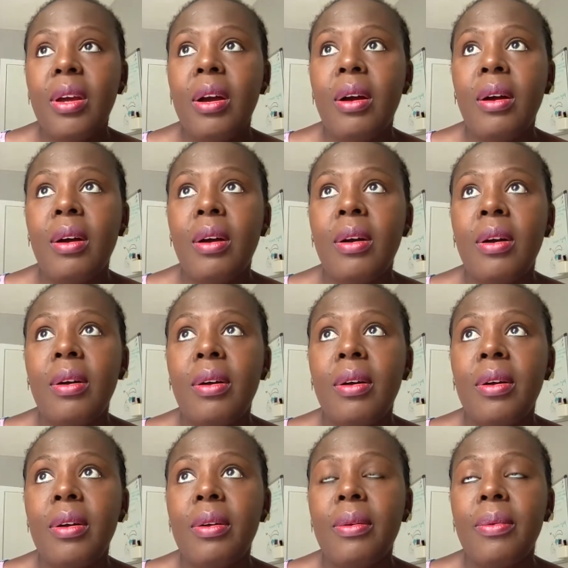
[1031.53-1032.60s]
Uh,
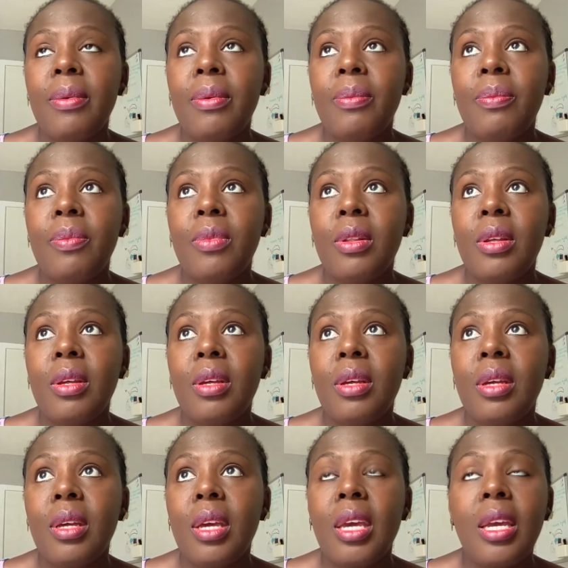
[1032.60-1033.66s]

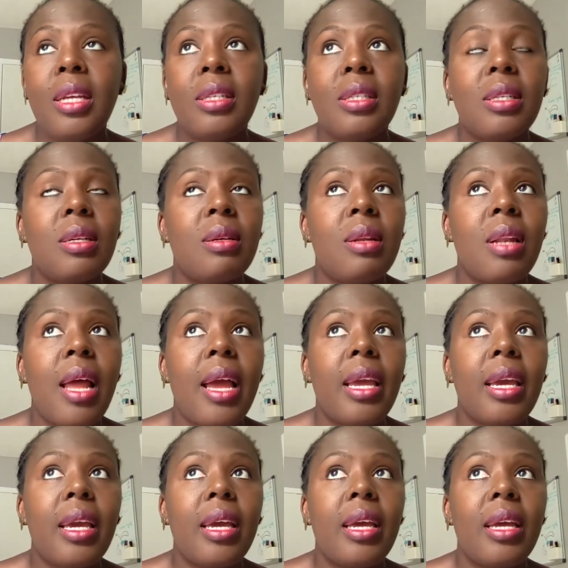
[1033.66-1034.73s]
he's
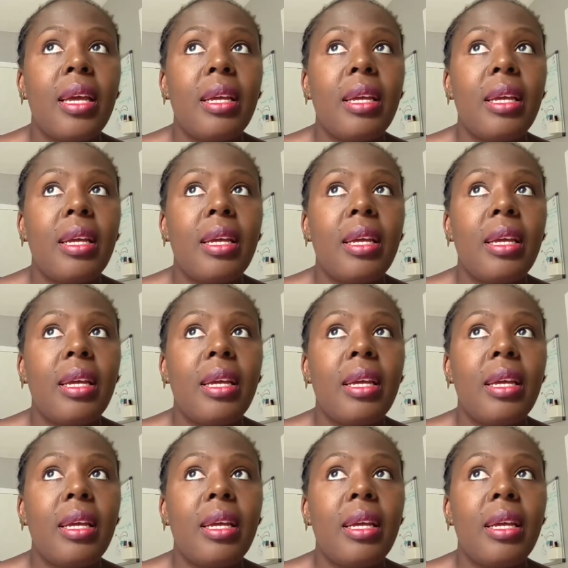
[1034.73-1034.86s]
like